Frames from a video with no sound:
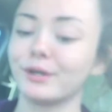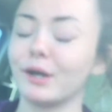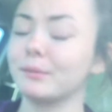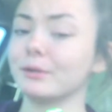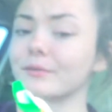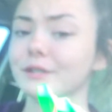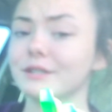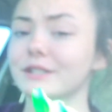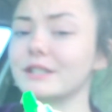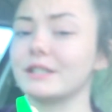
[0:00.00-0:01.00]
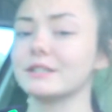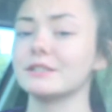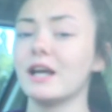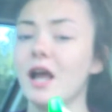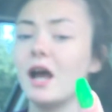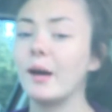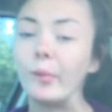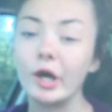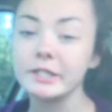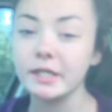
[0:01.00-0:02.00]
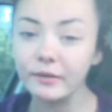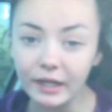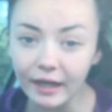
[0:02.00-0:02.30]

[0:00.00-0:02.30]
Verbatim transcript: probably really see because I'm washed out in